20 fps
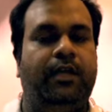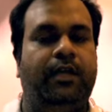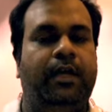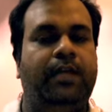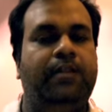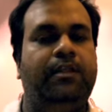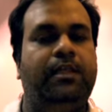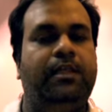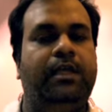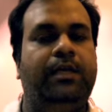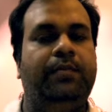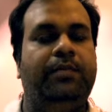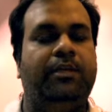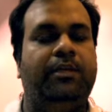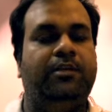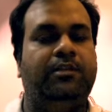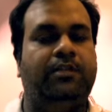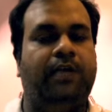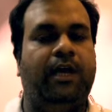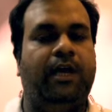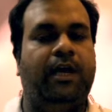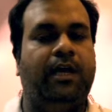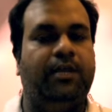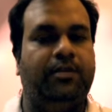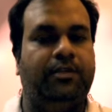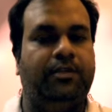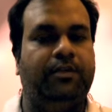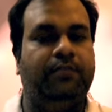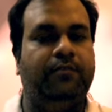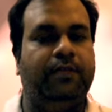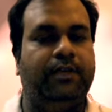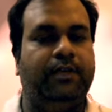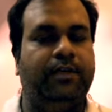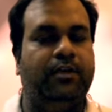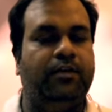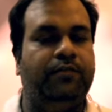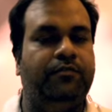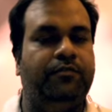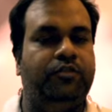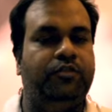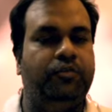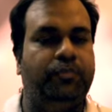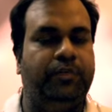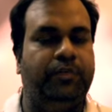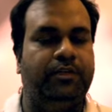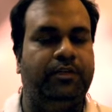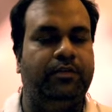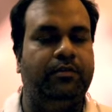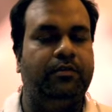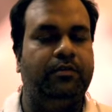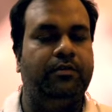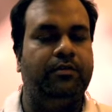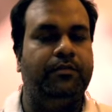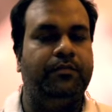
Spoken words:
in the Prastar Ashtakvarga of Jupiter,